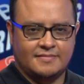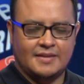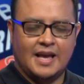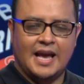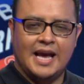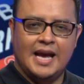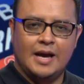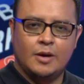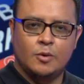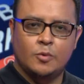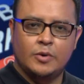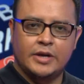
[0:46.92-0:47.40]

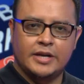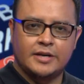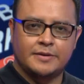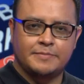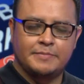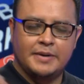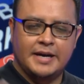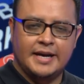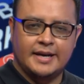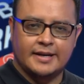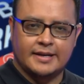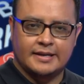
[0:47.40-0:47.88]
And we are
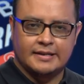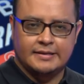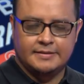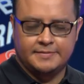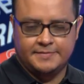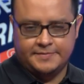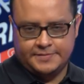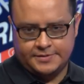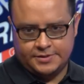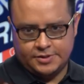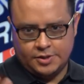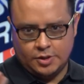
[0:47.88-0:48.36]
back.
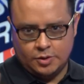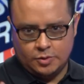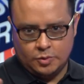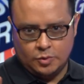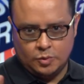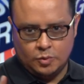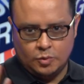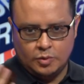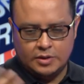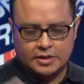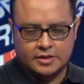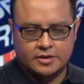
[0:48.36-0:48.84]
So
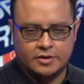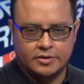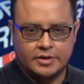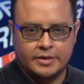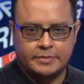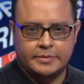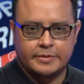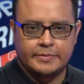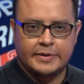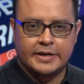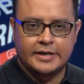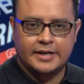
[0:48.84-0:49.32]
welcome
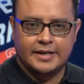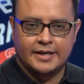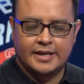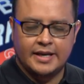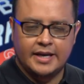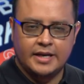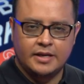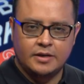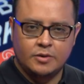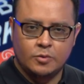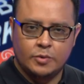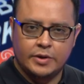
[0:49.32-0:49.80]
everybody
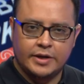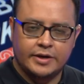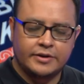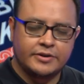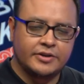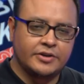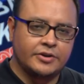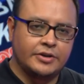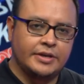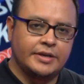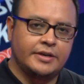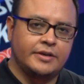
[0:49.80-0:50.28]
again. We are
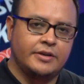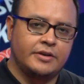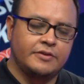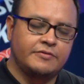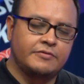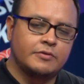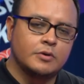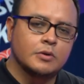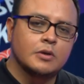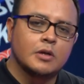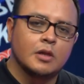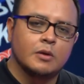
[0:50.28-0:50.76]
here
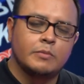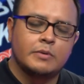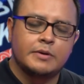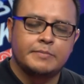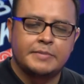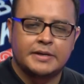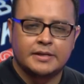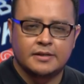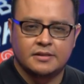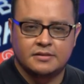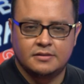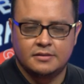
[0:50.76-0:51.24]
from Global
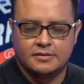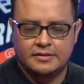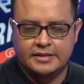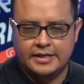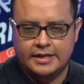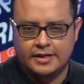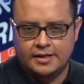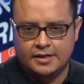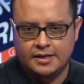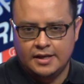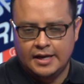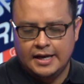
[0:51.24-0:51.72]
Marketing
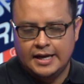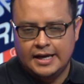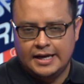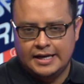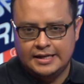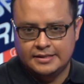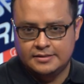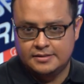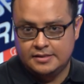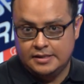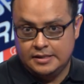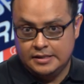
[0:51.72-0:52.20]
Day
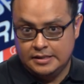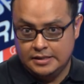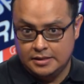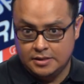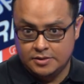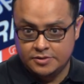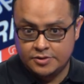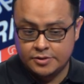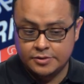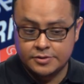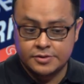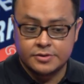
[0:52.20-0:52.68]
at the
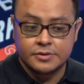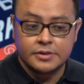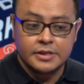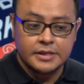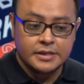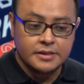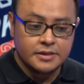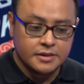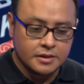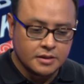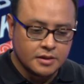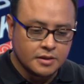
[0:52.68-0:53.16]
London's,
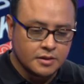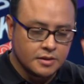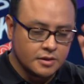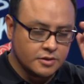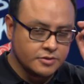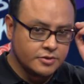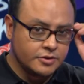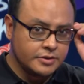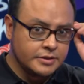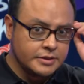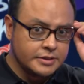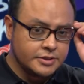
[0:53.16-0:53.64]
uh,
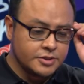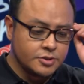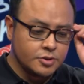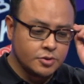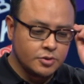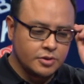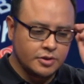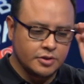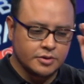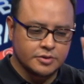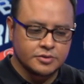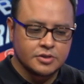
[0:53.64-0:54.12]
London
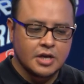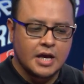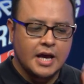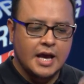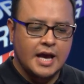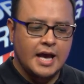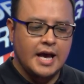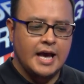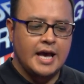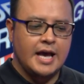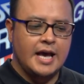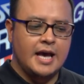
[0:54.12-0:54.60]
studios.
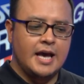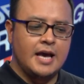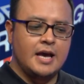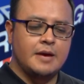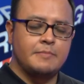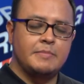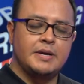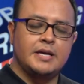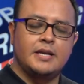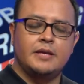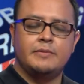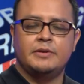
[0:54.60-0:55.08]
Uh,
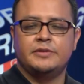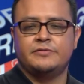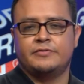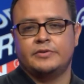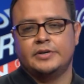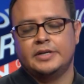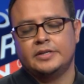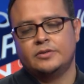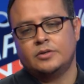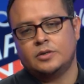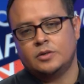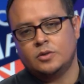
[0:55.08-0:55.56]
my name is
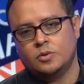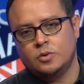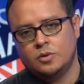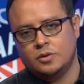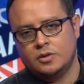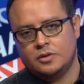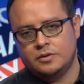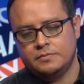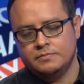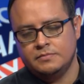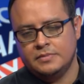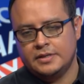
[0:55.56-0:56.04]
Fernando
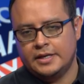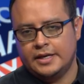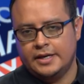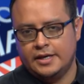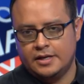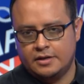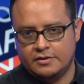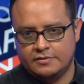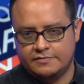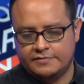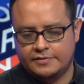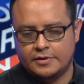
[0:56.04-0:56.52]
Angulo,
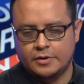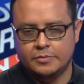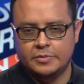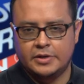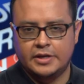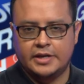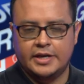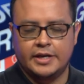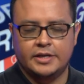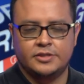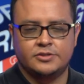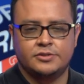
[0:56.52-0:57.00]
Head of
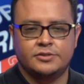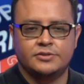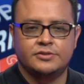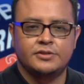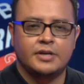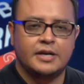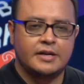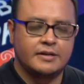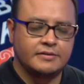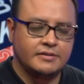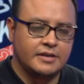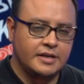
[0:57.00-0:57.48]
Communications
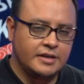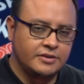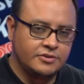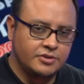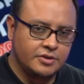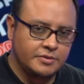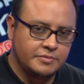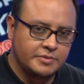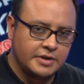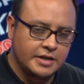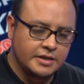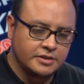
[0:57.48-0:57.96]
at
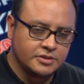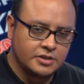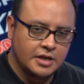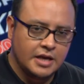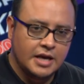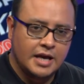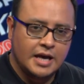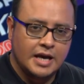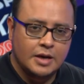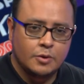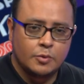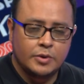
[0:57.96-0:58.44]
SEMrush.
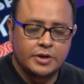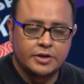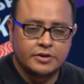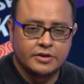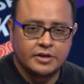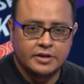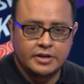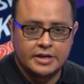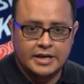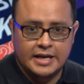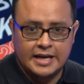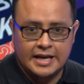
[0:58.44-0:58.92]
We are
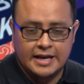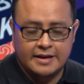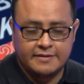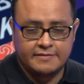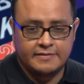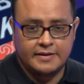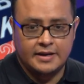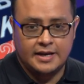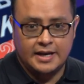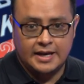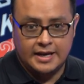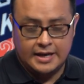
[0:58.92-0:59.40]
going to have
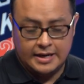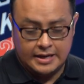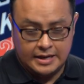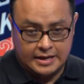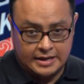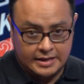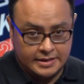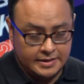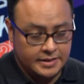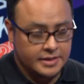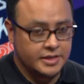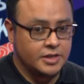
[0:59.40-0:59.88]

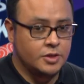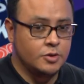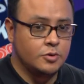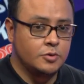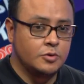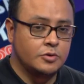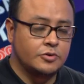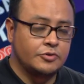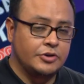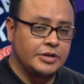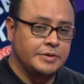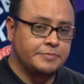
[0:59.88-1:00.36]
a
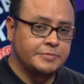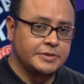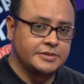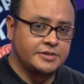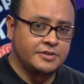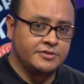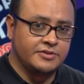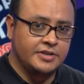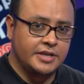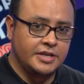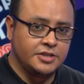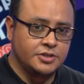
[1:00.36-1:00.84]
new great
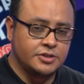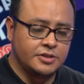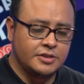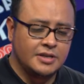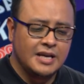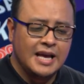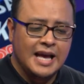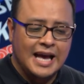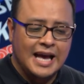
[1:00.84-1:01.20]
presentation.